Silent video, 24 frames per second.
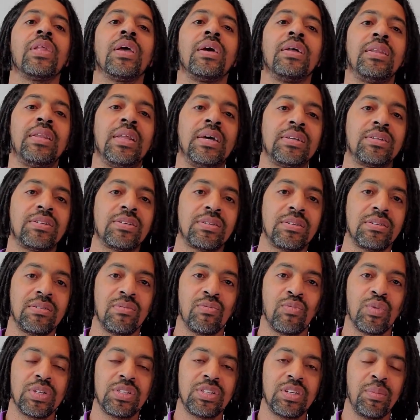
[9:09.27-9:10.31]
Let's
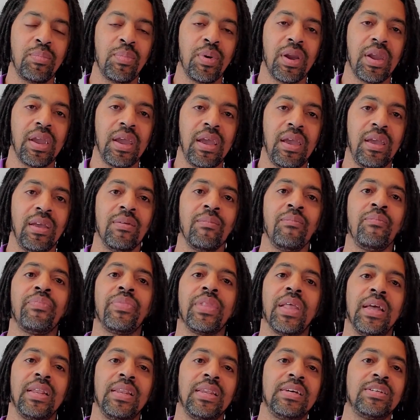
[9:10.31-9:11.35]
reciprocate
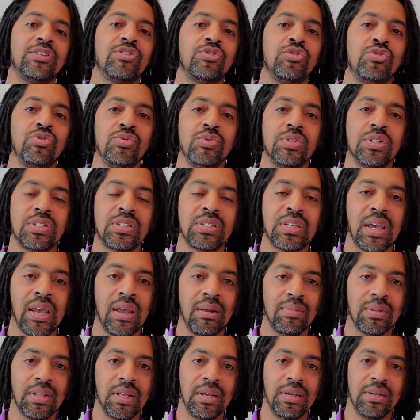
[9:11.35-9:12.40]
and let's do the
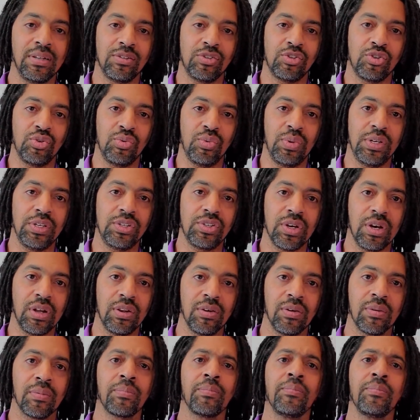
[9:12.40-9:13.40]
same thing to each other.